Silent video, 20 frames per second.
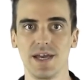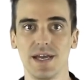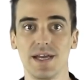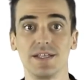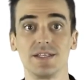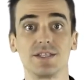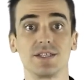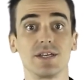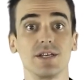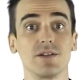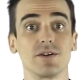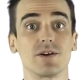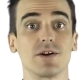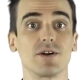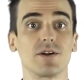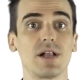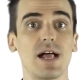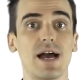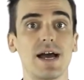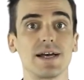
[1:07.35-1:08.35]
In silica
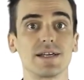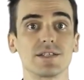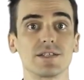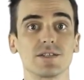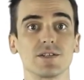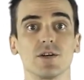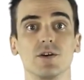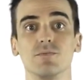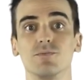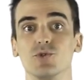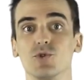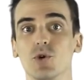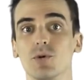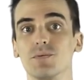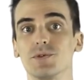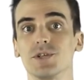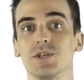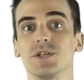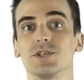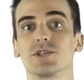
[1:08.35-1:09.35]
glass,
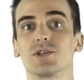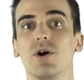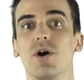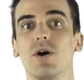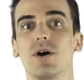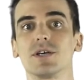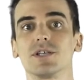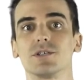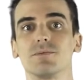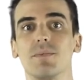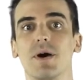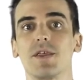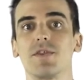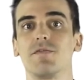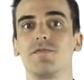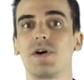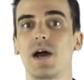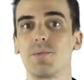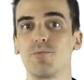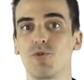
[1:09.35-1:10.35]
absorption is caused by
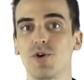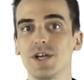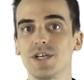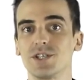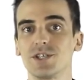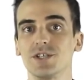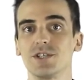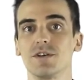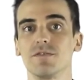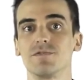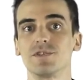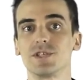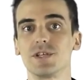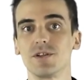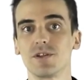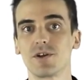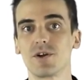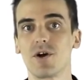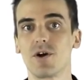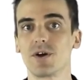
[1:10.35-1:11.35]
the vibration of
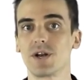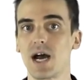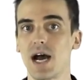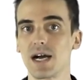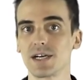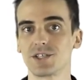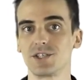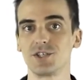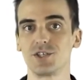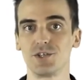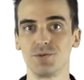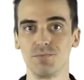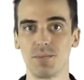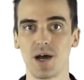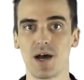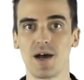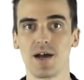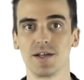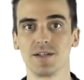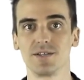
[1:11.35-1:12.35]
silicon-oxygen
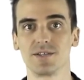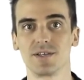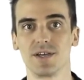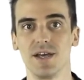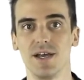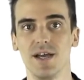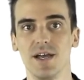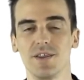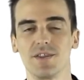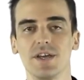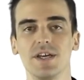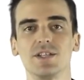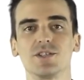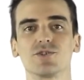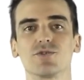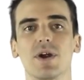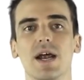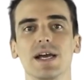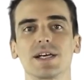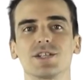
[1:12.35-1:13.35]
bonds. The
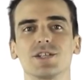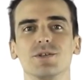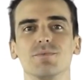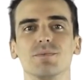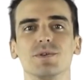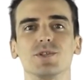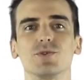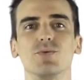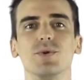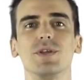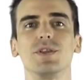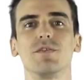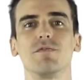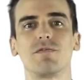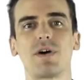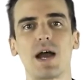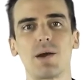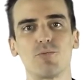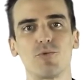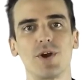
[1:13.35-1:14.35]
interaction between the
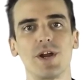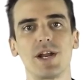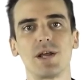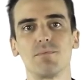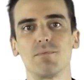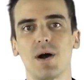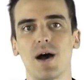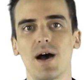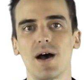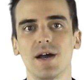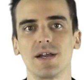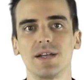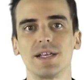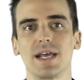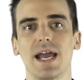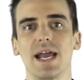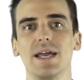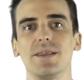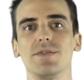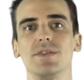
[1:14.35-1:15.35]
vibrating bond
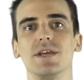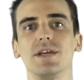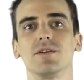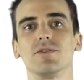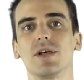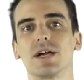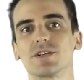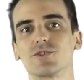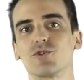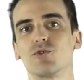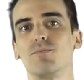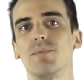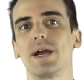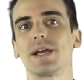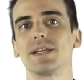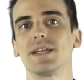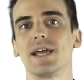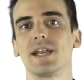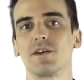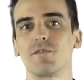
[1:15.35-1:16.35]
and the
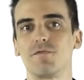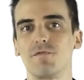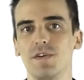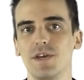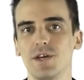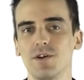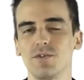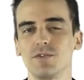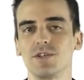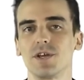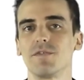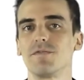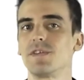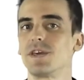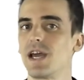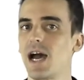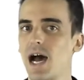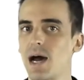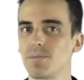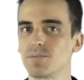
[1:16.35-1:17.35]
electromagnetic field of
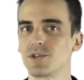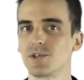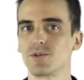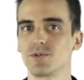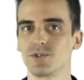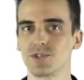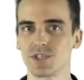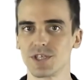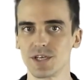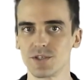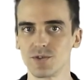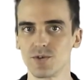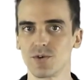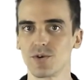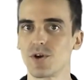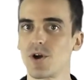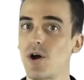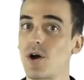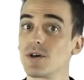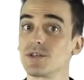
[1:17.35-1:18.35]
the optical signal
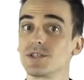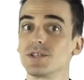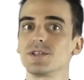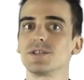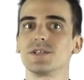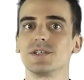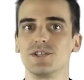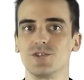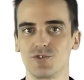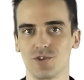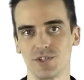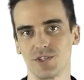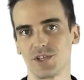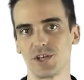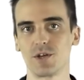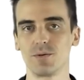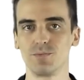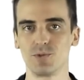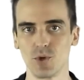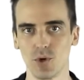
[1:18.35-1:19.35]
causes
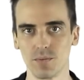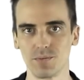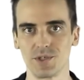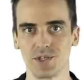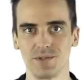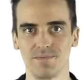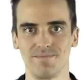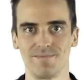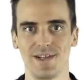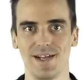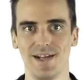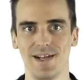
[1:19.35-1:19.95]
intrinsic absorption.